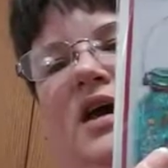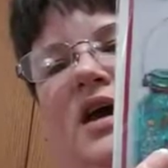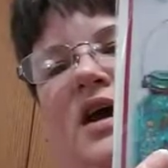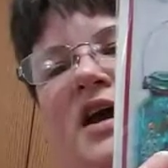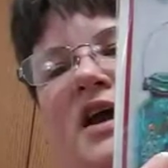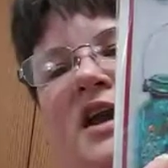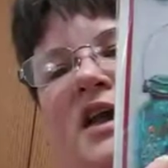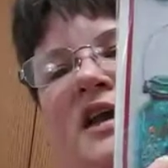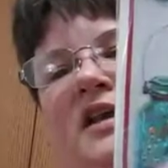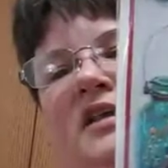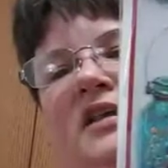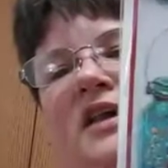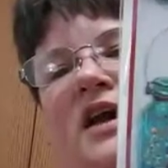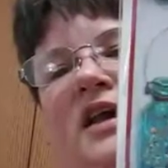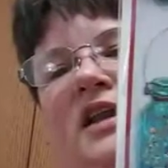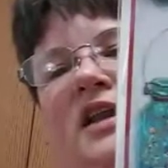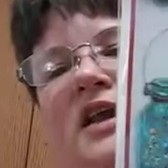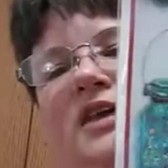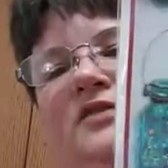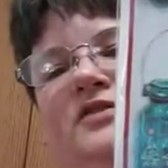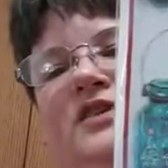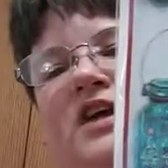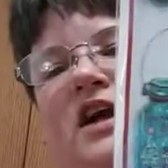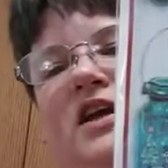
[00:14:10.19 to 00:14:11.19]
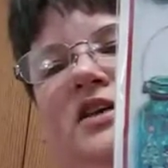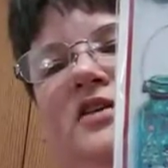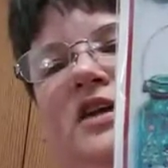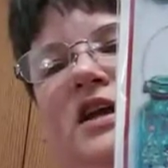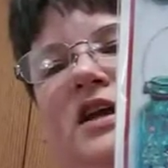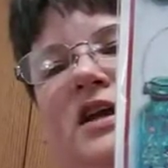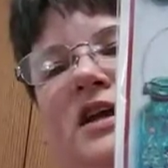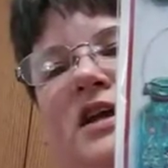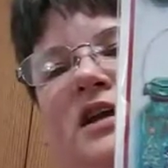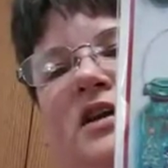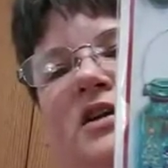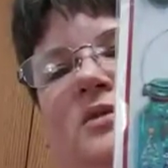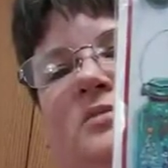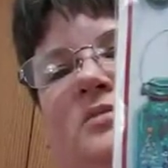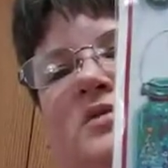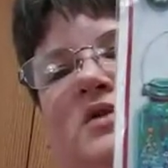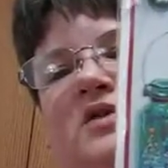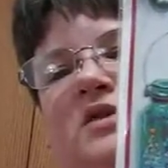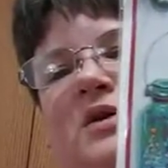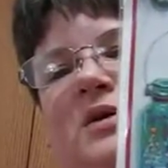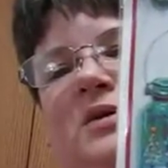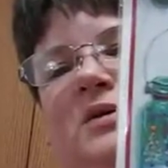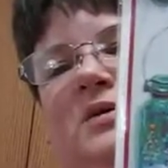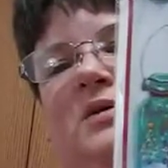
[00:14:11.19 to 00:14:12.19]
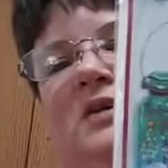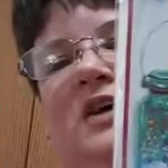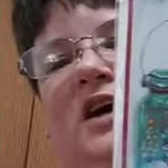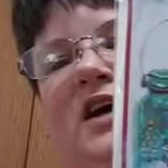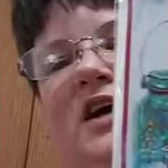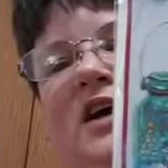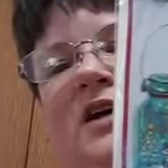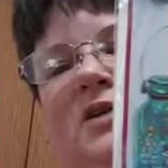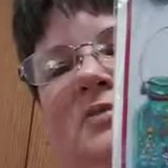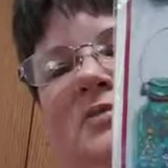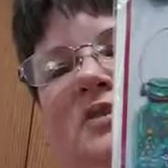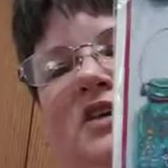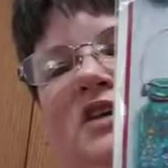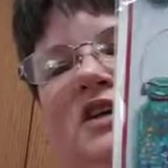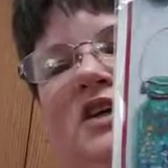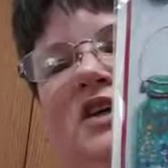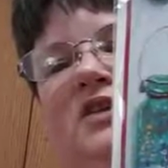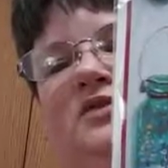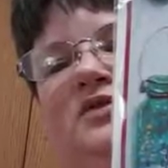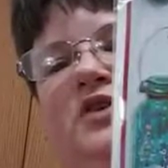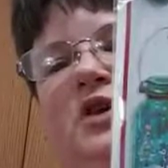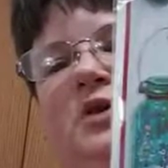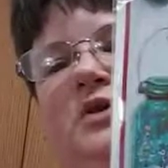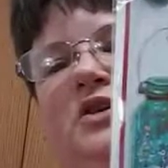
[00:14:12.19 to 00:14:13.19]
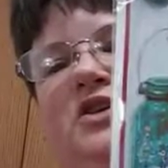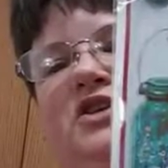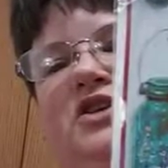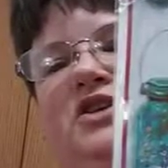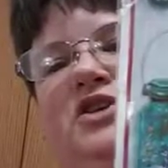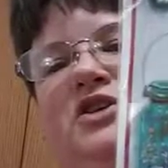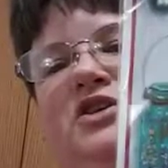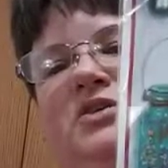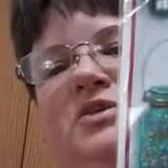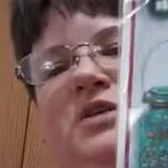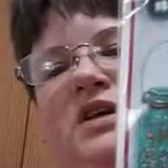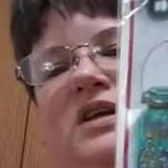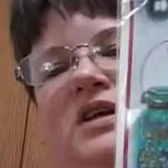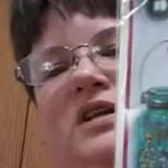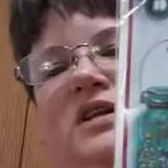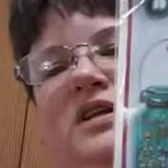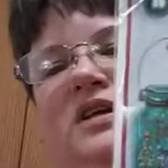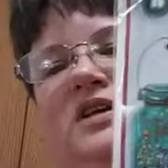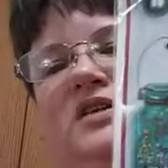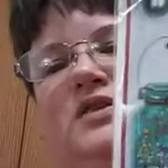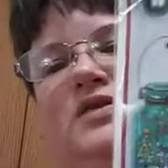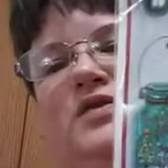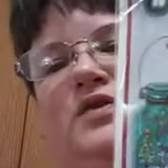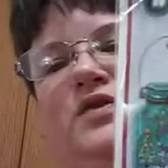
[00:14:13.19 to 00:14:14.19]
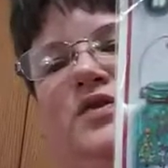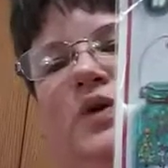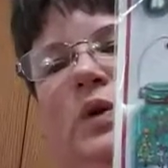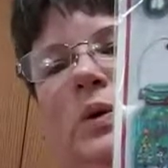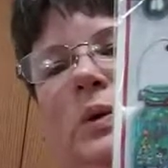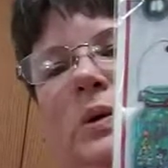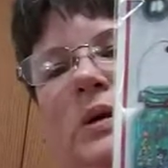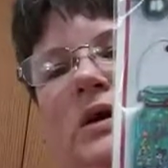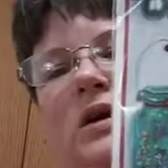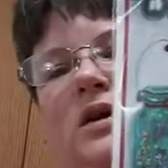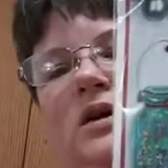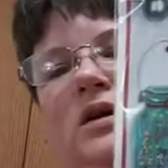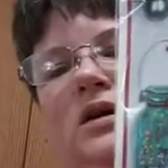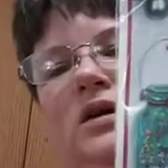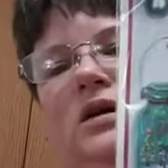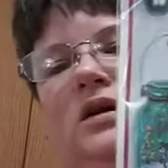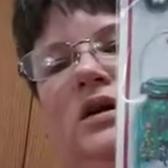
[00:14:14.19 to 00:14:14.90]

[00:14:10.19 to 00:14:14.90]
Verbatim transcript: and I, I love decorating in them. So I'm looking forward to doing these four.